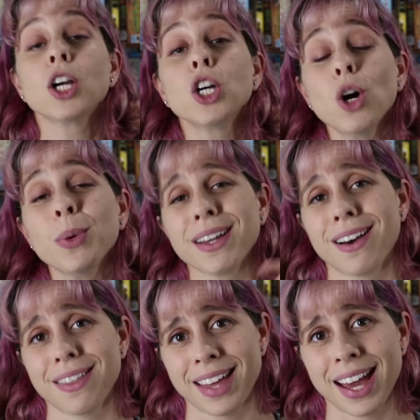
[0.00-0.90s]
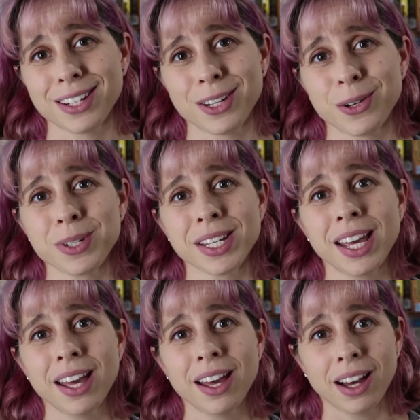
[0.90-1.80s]
Going on that note,
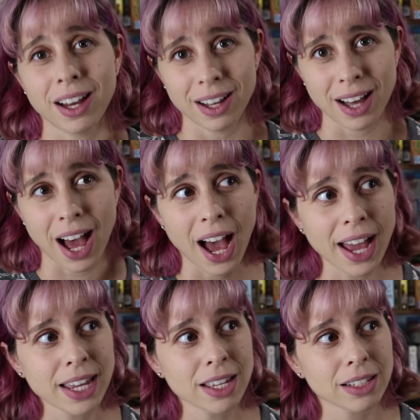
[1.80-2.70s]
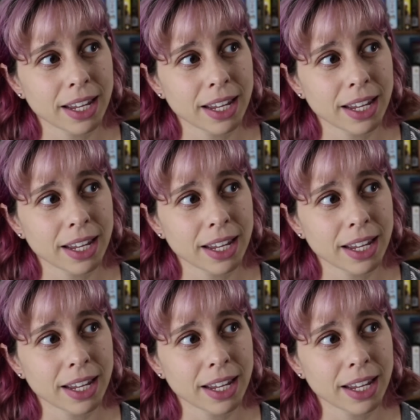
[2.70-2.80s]
I